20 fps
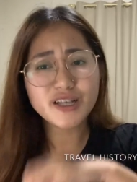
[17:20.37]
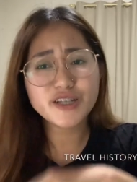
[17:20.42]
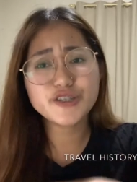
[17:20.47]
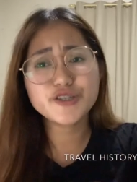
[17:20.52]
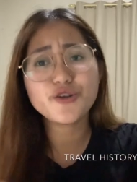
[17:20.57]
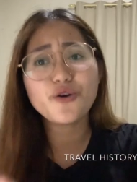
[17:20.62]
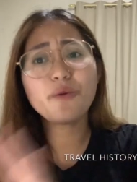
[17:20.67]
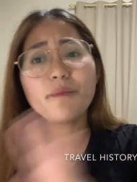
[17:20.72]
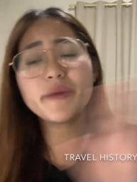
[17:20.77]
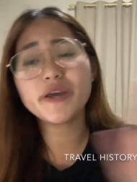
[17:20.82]

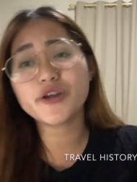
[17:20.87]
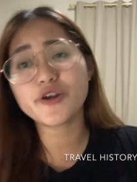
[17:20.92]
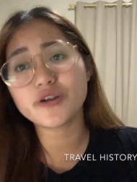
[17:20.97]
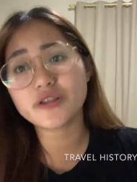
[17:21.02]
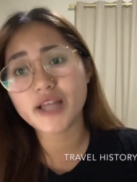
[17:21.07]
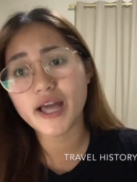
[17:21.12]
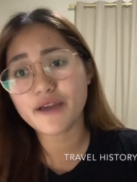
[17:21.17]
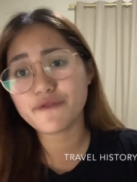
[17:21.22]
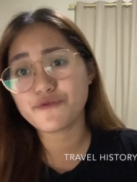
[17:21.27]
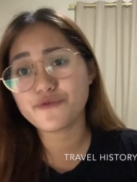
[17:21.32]
don't make your
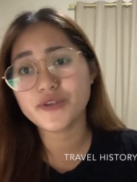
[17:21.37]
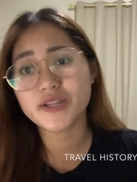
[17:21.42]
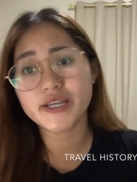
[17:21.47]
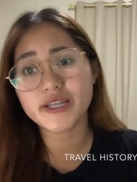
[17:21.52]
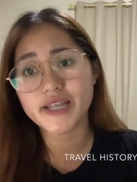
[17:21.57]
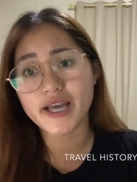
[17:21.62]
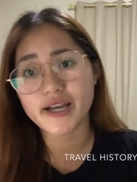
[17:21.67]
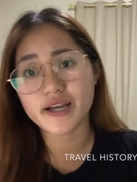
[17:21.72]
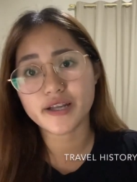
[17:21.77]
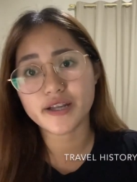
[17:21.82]
life really
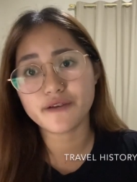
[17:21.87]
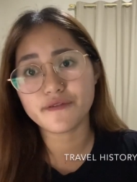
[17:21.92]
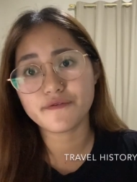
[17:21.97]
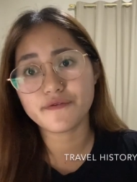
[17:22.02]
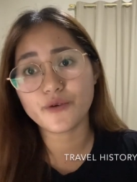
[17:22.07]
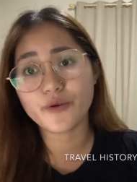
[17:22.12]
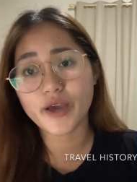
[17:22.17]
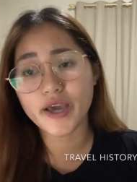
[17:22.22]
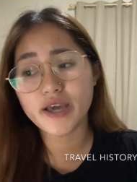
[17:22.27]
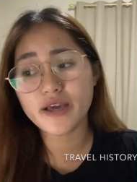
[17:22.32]
negative.
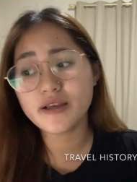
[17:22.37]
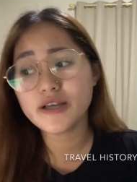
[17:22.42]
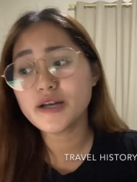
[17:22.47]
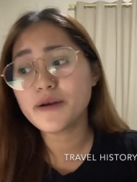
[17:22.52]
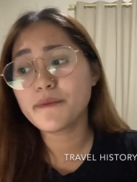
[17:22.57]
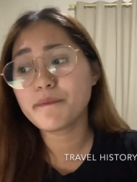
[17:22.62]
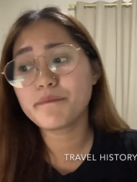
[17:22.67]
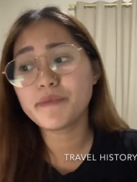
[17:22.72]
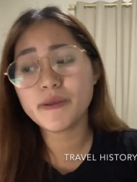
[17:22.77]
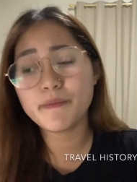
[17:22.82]
Okay,
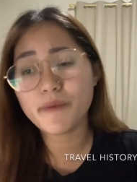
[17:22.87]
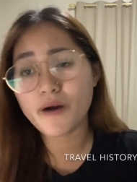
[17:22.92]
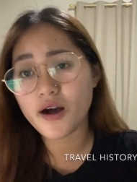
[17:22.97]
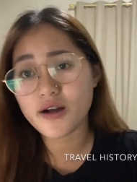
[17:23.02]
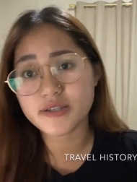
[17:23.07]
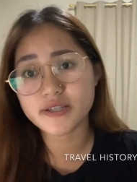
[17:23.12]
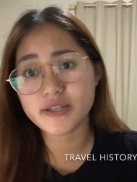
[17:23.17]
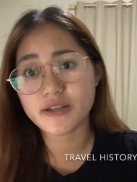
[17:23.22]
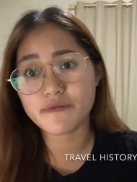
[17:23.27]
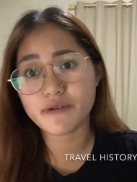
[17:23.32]
be
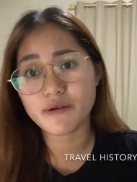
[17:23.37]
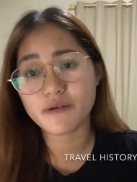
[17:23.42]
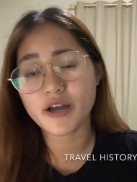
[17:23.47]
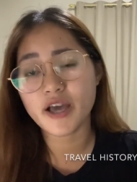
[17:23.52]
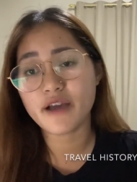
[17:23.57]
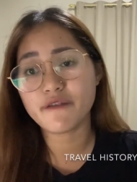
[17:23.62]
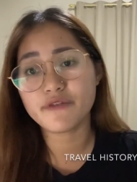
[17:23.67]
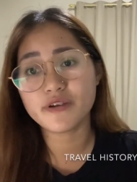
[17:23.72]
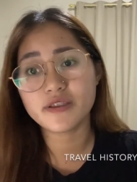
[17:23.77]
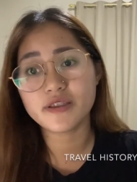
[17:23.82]
positive about
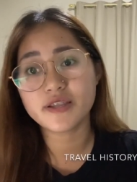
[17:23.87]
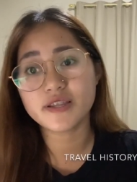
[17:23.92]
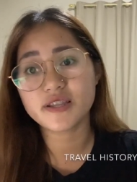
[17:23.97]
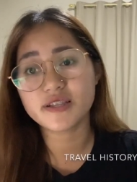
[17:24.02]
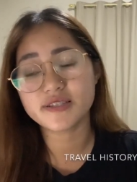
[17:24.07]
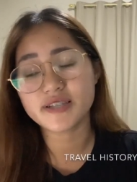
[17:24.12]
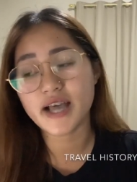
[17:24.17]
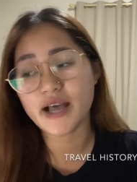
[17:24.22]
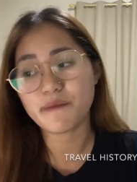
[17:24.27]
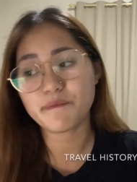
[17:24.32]
everything
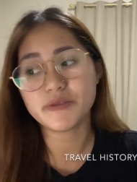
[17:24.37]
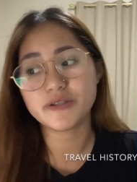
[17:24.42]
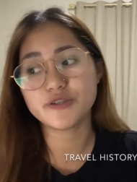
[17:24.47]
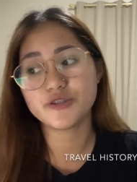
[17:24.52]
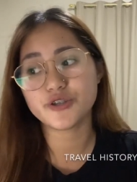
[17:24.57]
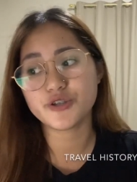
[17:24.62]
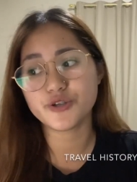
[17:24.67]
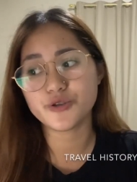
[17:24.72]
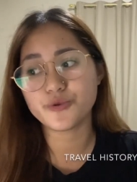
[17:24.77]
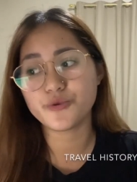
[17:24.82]
that's happened
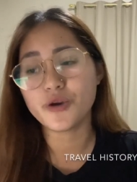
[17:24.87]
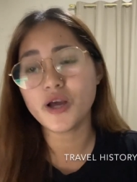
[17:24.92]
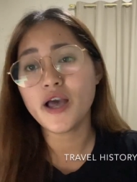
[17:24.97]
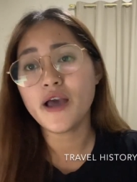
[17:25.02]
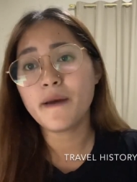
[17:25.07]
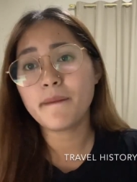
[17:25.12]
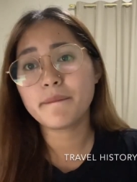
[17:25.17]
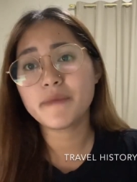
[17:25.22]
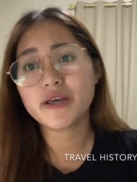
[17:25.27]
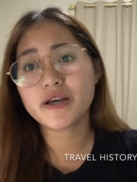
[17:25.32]
to you,
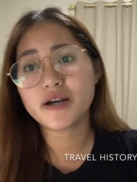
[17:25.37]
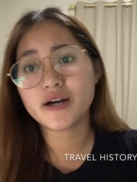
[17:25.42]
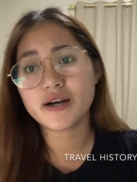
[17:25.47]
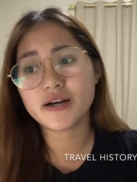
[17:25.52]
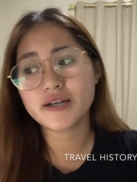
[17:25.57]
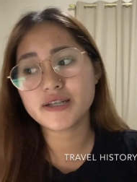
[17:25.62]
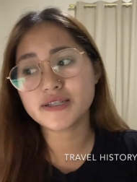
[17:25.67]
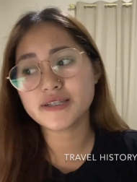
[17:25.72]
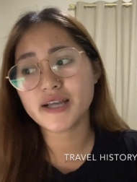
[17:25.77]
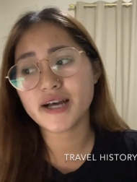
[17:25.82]

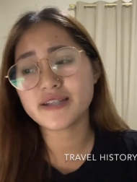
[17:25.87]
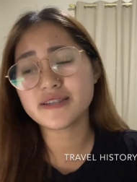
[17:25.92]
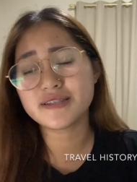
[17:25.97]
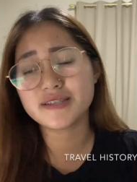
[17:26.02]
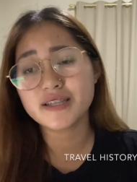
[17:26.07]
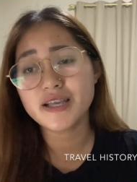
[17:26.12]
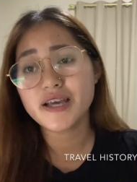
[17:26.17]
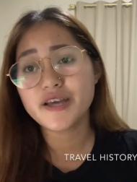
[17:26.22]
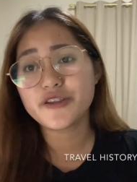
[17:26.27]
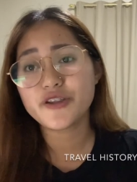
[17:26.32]
because
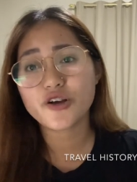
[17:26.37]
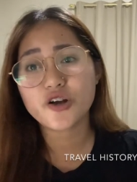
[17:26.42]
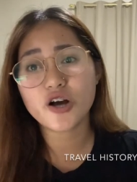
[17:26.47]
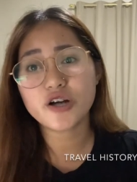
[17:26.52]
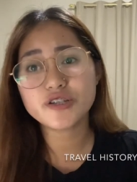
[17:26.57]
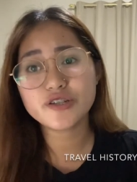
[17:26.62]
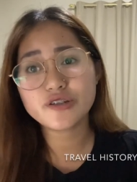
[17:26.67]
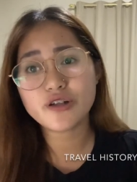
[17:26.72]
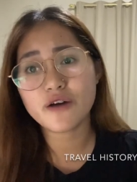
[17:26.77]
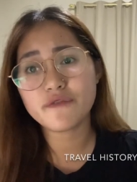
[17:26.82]
that's the
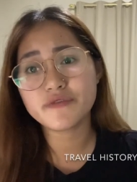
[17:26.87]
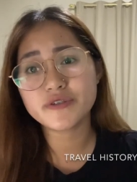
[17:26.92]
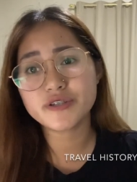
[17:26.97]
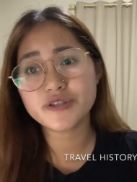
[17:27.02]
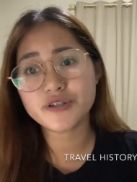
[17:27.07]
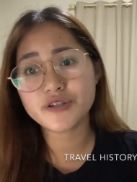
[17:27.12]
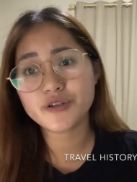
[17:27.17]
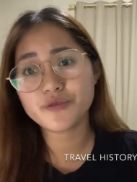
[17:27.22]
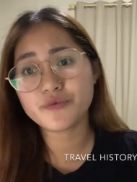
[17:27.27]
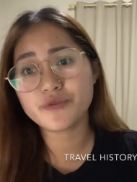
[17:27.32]
consul
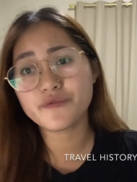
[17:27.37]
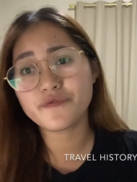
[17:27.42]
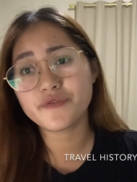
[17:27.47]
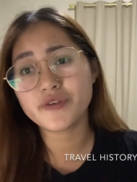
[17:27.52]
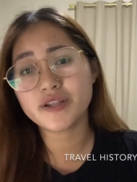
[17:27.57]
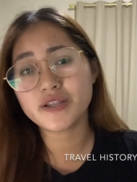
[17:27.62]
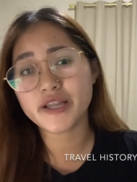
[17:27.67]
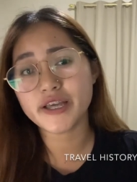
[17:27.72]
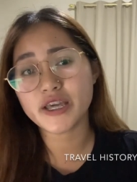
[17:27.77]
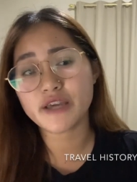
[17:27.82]
officer would
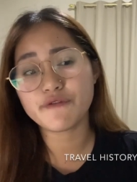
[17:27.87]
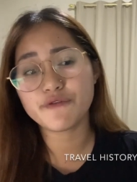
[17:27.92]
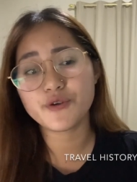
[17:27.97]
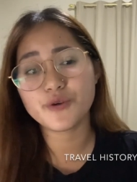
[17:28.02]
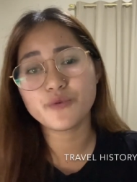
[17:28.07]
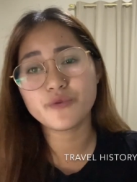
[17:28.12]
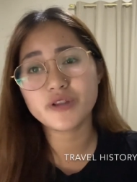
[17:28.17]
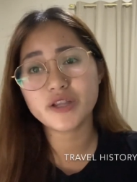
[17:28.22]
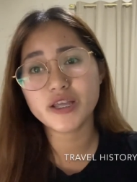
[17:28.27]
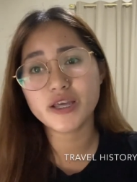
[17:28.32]
feel like if
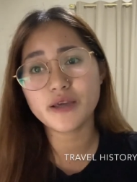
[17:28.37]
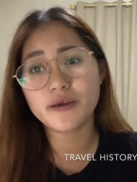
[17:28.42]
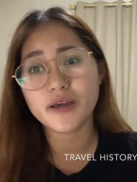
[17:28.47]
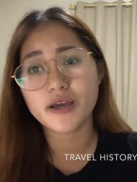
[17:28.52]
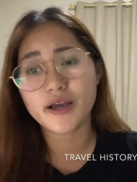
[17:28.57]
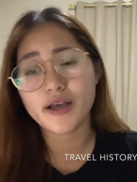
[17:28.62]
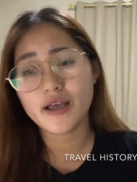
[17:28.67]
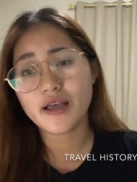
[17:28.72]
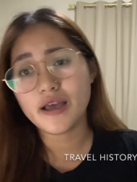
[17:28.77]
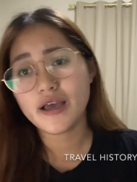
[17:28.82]
you're really
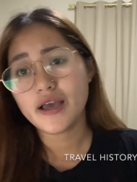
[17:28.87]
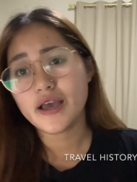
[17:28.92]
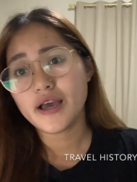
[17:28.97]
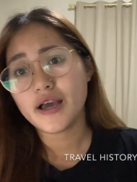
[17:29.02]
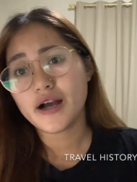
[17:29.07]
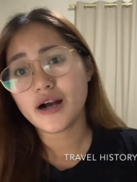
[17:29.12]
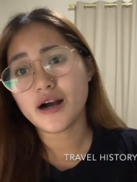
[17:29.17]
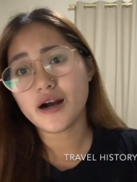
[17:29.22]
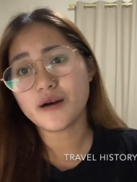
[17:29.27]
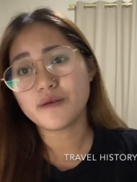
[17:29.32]

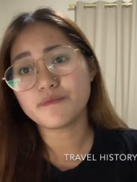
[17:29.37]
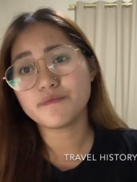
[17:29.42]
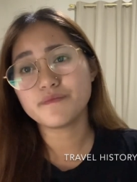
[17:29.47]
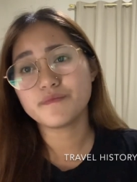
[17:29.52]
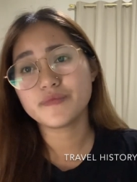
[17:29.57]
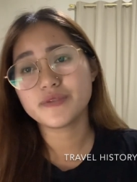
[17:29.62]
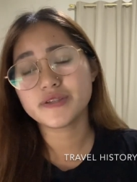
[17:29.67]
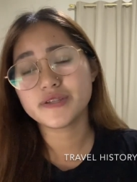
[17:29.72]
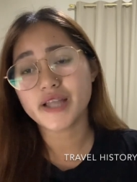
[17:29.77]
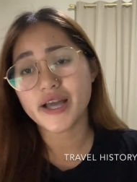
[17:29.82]

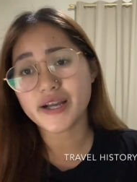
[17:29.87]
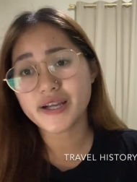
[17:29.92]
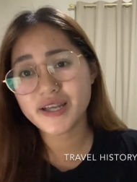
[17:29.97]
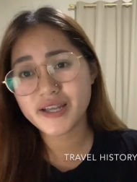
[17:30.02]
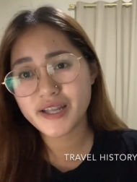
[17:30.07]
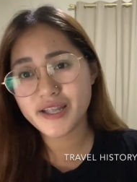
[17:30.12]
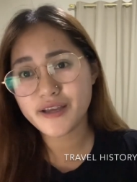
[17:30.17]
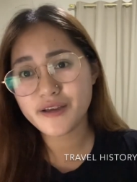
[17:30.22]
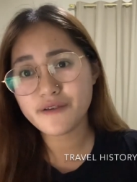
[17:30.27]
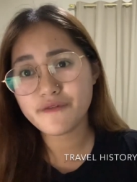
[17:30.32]

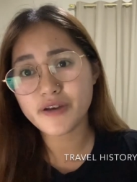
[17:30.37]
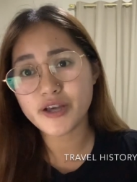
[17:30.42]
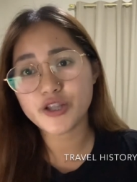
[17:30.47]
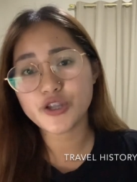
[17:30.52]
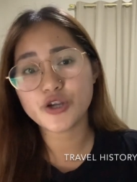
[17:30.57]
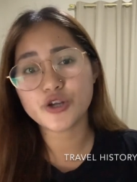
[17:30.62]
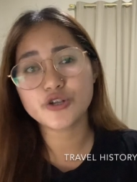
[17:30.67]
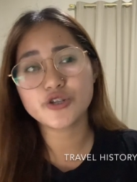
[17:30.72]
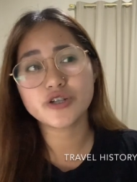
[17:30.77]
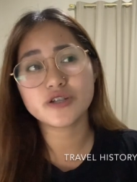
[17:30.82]
negative
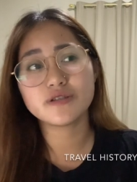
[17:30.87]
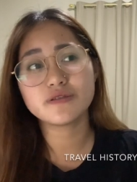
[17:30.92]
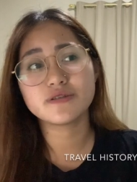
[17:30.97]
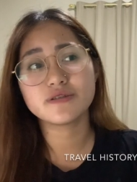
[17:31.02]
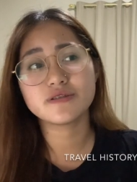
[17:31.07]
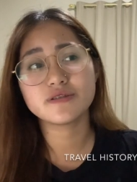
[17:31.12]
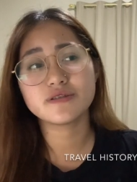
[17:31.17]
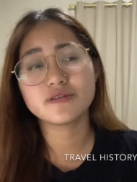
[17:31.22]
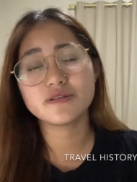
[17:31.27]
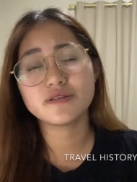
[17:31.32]
and you're just
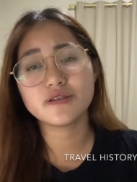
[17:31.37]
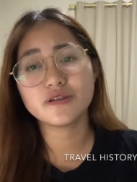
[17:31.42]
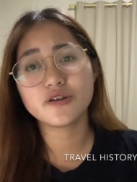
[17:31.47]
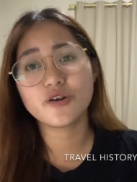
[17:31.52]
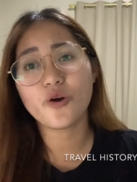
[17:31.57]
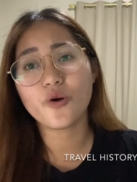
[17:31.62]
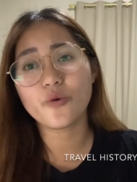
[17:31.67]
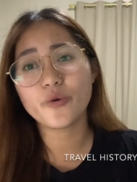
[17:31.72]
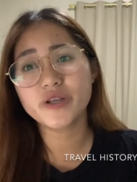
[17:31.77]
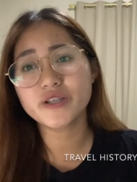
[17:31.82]

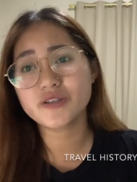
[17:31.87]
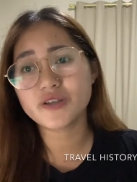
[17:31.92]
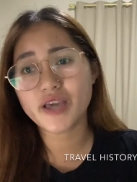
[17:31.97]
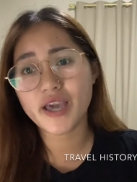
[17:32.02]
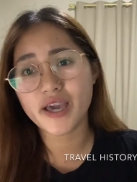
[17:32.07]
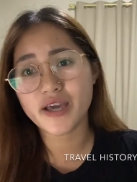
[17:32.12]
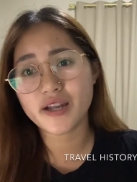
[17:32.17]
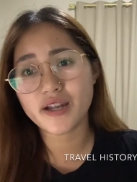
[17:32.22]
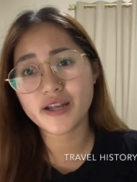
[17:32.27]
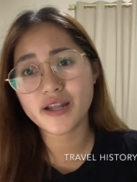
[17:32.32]
going to
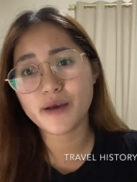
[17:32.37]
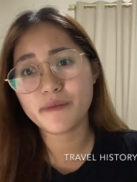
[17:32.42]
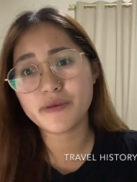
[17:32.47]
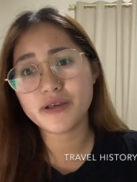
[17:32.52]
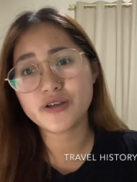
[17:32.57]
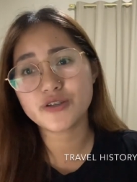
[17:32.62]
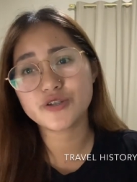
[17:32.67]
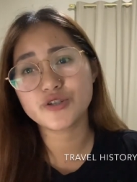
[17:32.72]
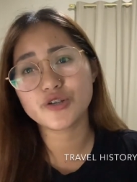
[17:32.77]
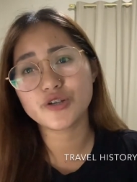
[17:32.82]
Canada
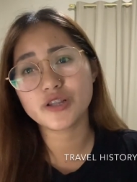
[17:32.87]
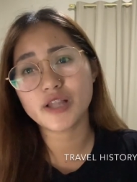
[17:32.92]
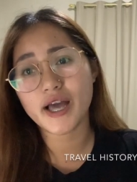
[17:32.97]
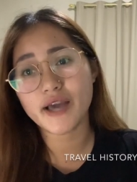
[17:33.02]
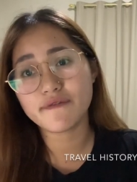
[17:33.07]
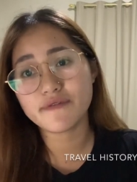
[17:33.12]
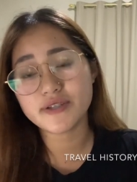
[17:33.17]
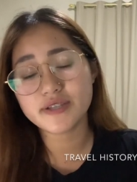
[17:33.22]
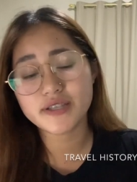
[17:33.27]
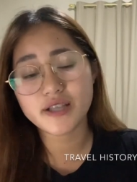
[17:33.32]
because your
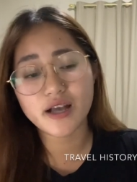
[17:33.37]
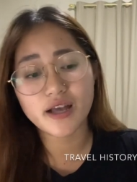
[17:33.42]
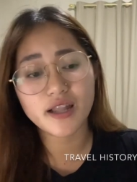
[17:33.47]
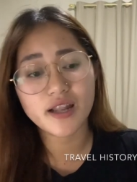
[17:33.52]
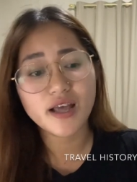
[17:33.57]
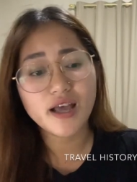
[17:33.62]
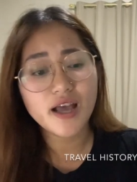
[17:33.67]
life is not